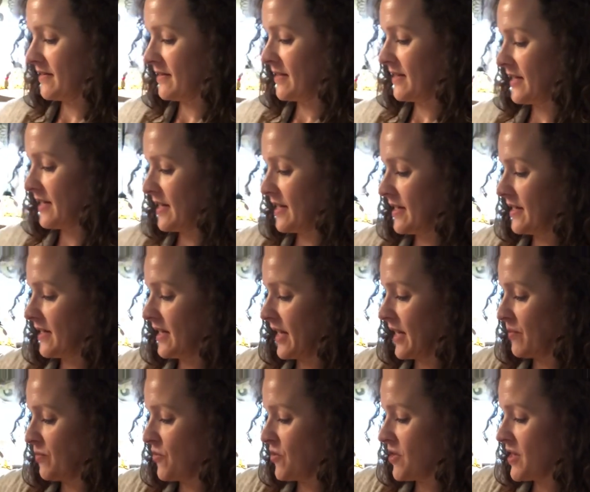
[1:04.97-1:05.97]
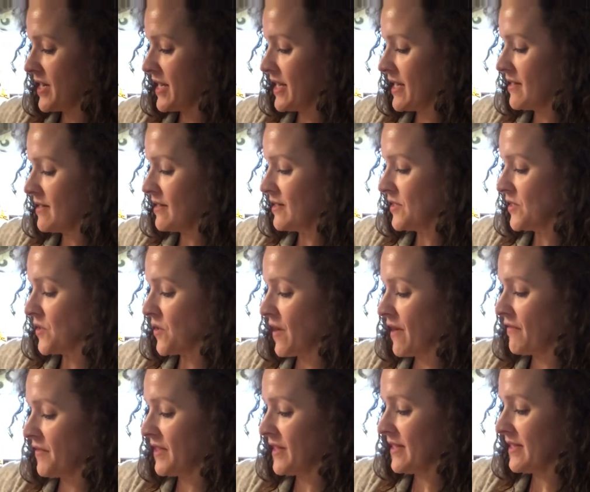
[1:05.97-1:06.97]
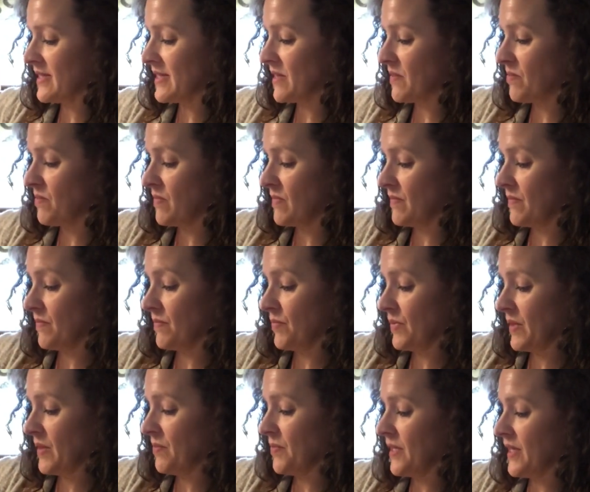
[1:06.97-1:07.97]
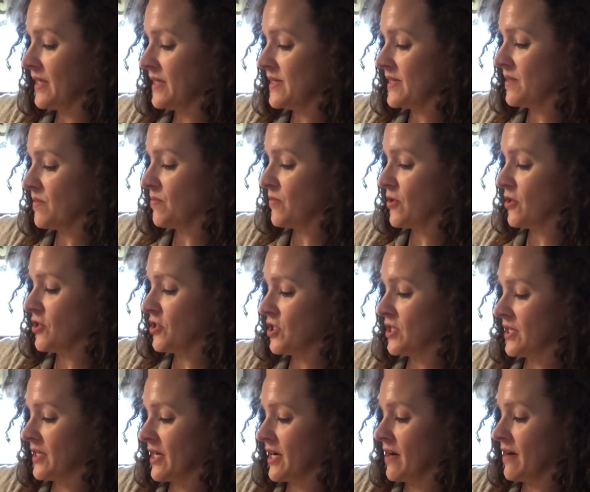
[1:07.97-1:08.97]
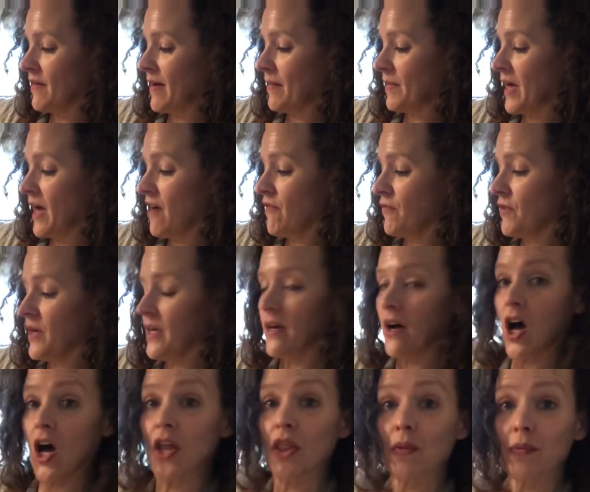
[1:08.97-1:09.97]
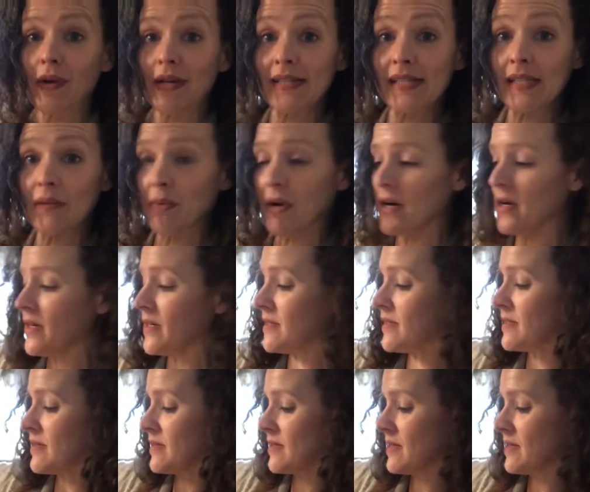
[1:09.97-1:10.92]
And pour it in so everything's completely submerged in there. I'm covering all the rusty parts.